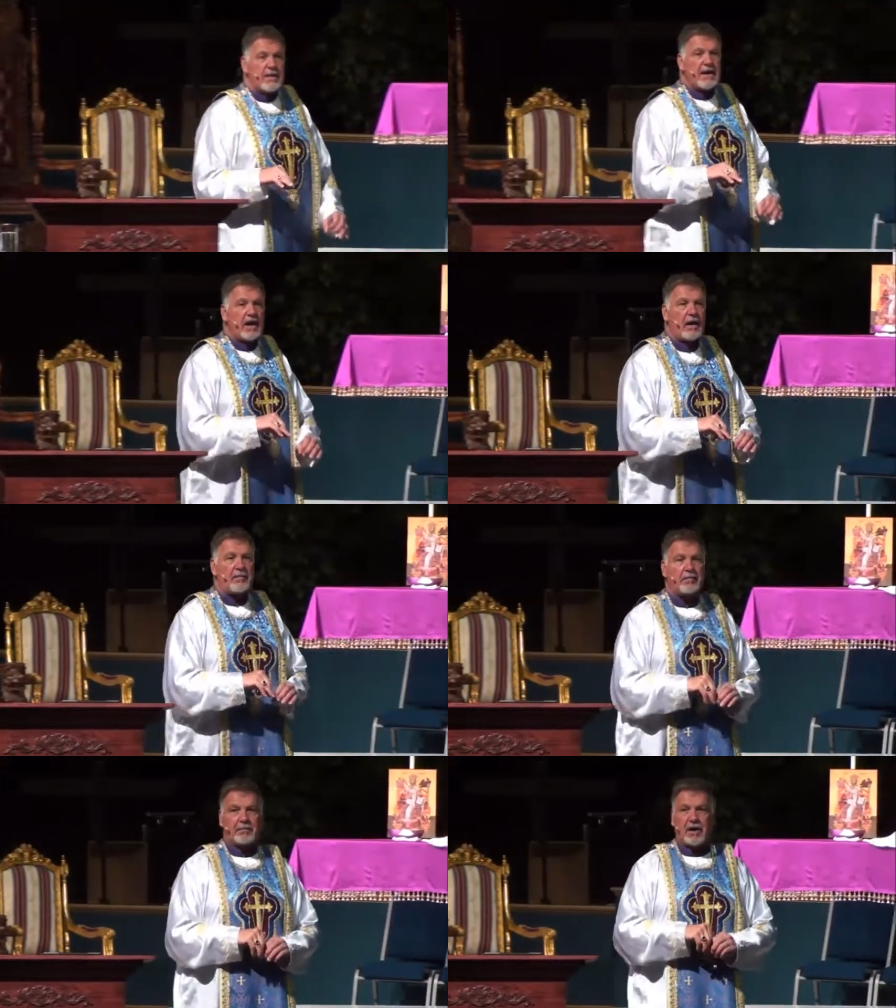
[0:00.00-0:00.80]

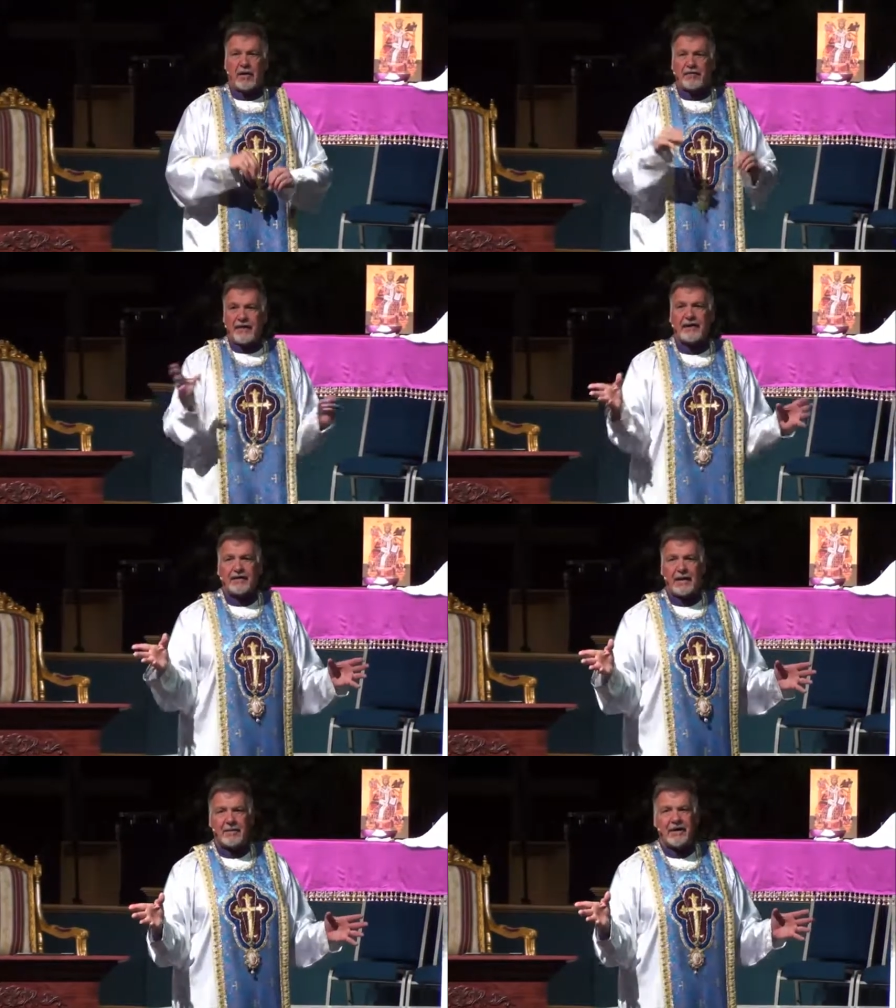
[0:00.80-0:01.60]
become
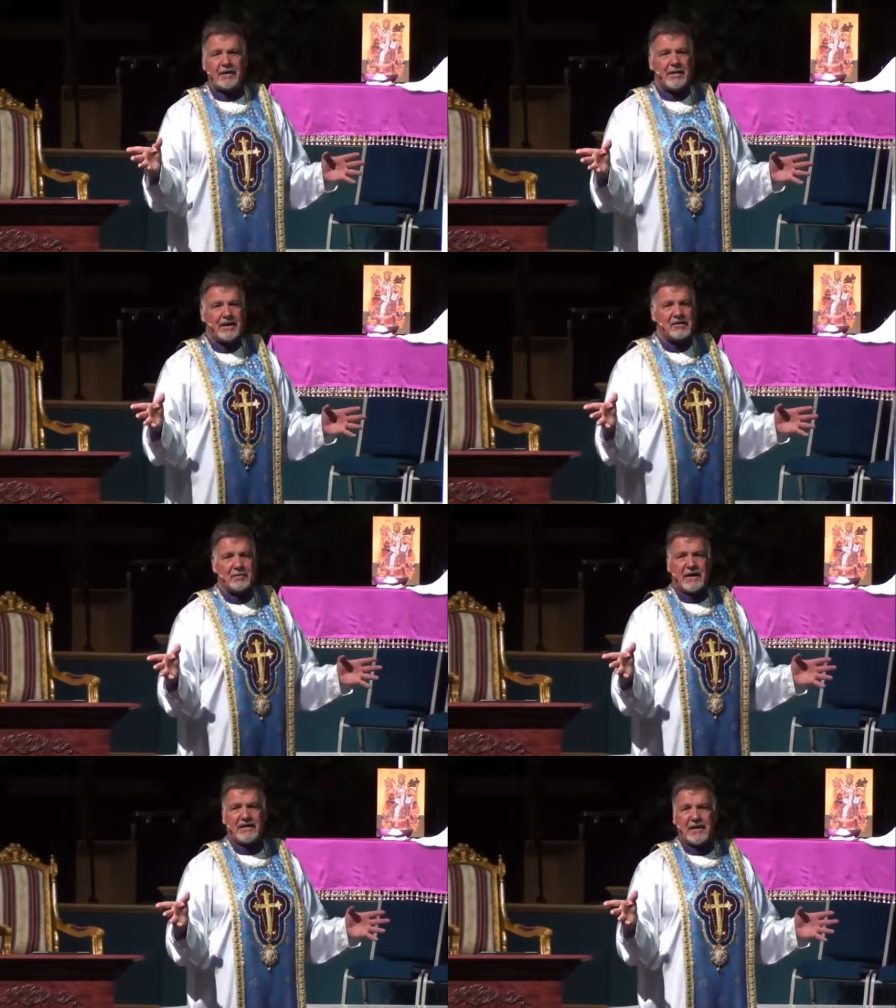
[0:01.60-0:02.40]
perfect, let me, let me
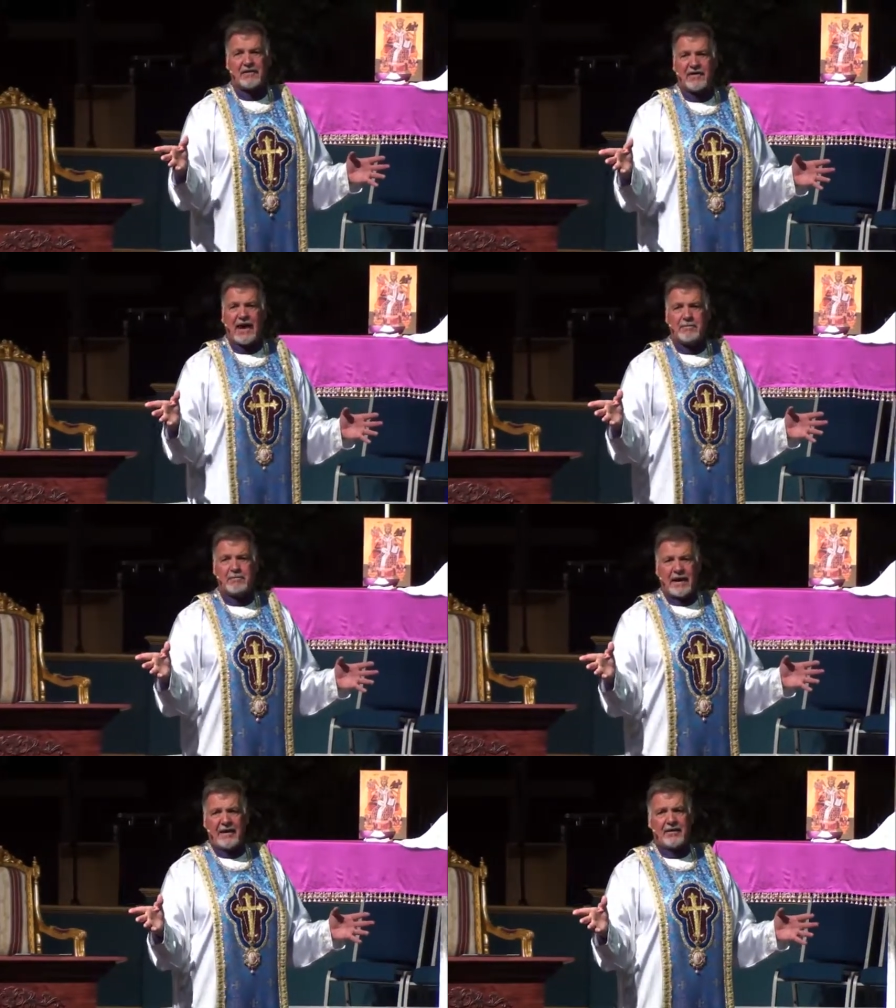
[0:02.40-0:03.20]
explain. The divine
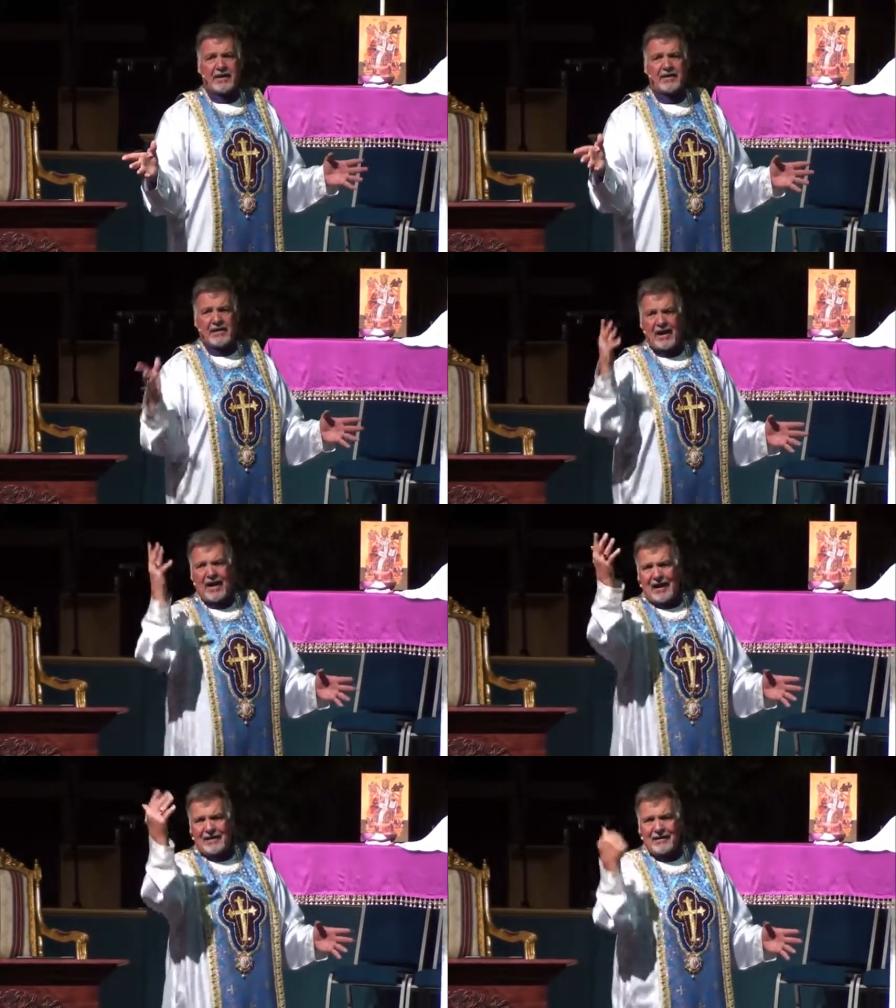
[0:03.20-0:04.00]
parent,
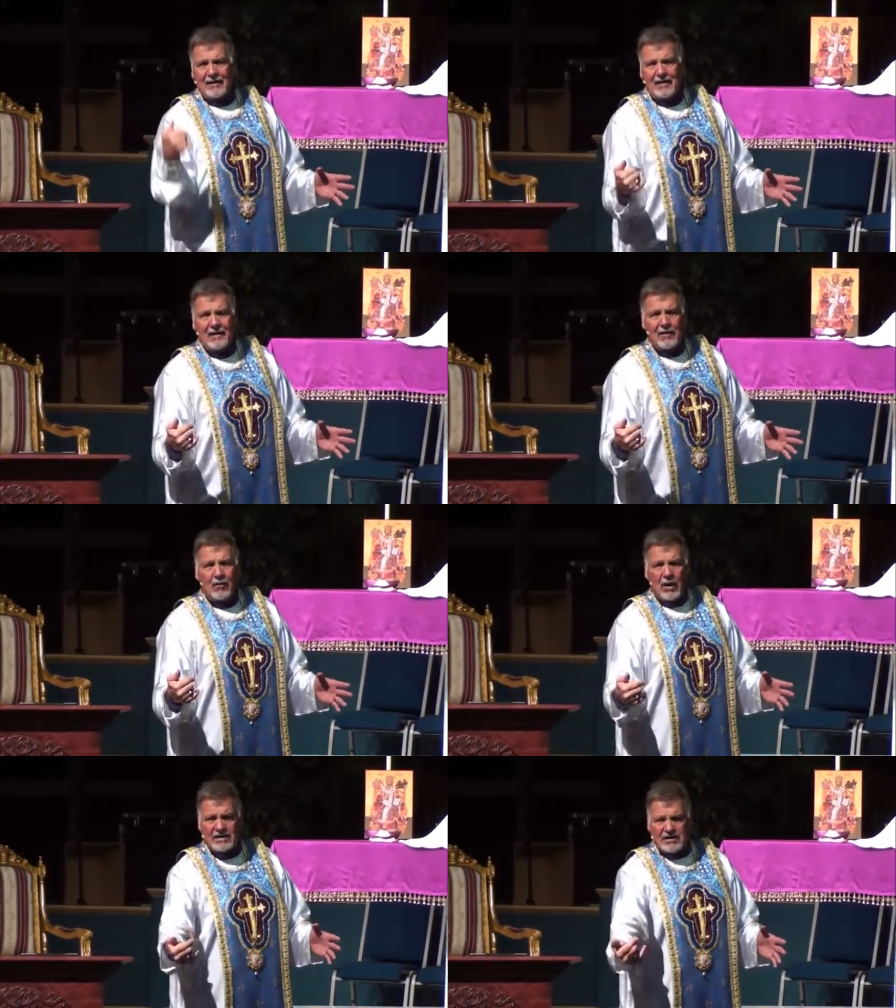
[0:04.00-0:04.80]
God,
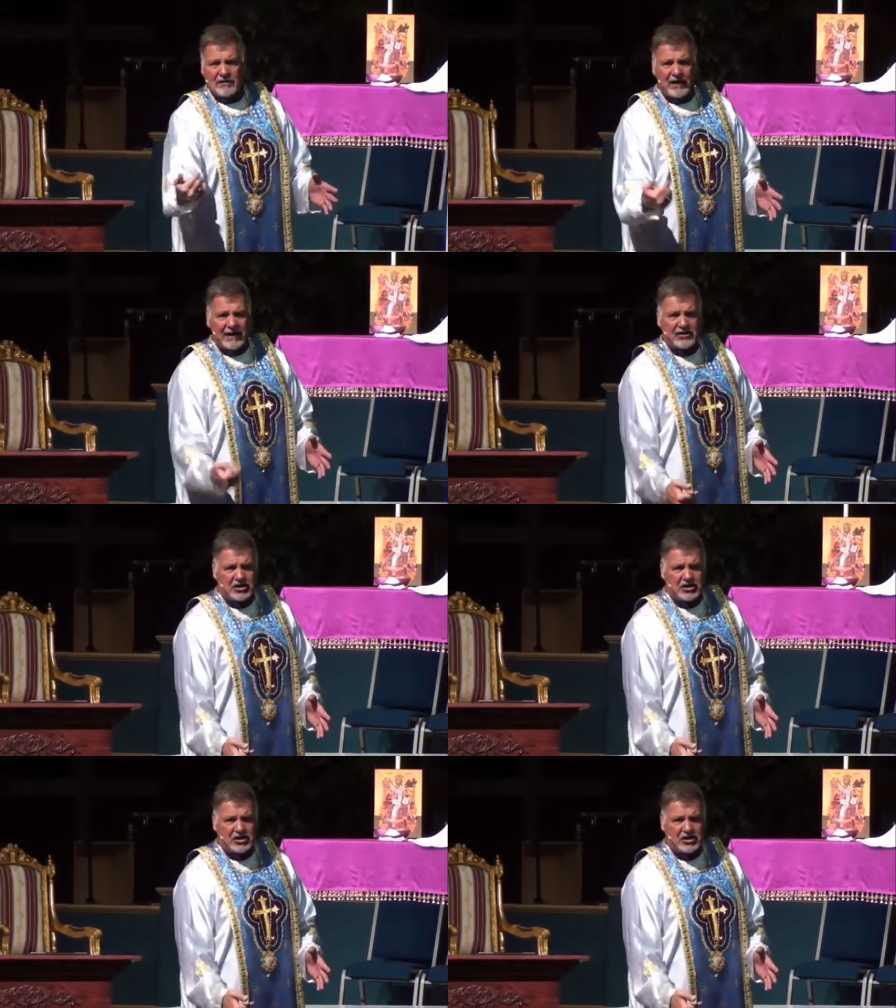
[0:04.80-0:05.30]
wants divine